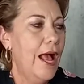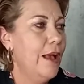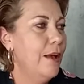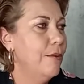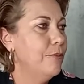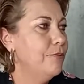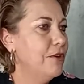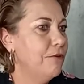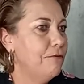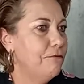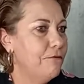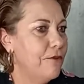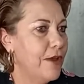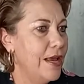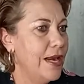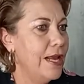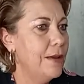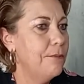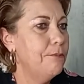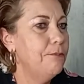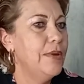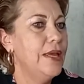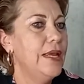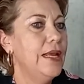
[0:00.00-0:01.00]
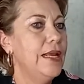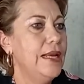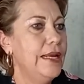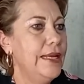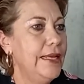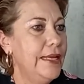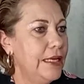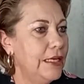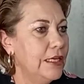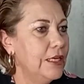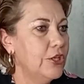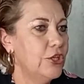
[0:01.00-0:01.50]
developing
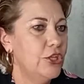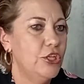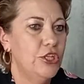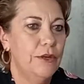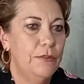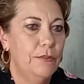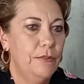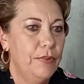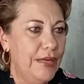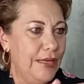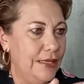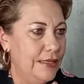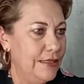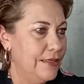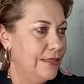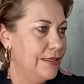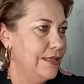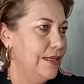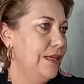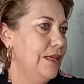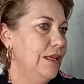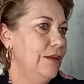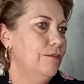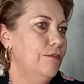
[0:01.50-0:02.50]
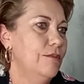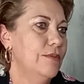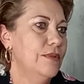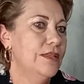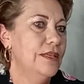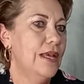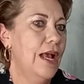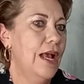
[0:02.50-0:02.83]
leadership in teams,